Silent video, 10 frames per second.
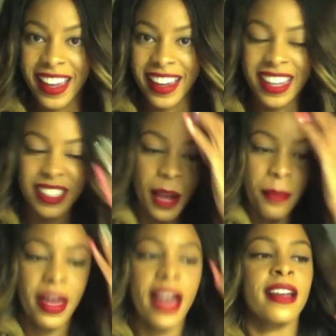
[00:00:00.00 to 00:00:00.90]
Hey guys,
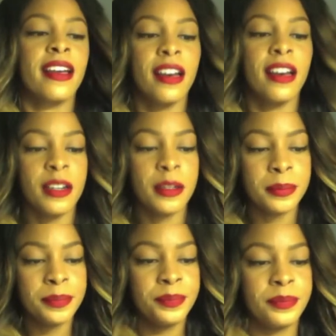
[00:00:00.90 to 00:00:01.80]
I'm back.
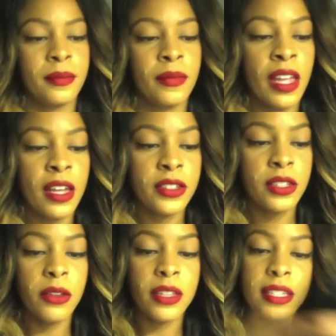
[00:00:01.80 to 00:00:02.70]
Um,
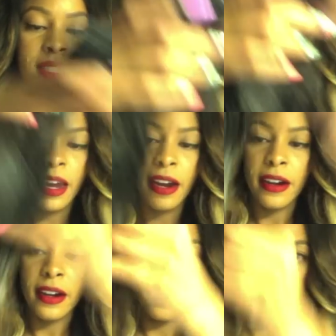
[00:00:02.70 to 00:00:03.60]
so this is the
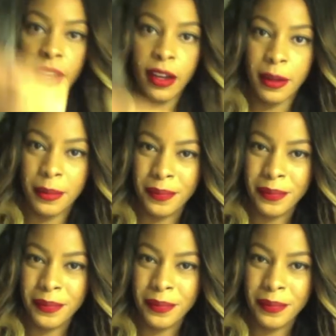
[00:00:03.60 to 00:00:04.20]
hair. Um,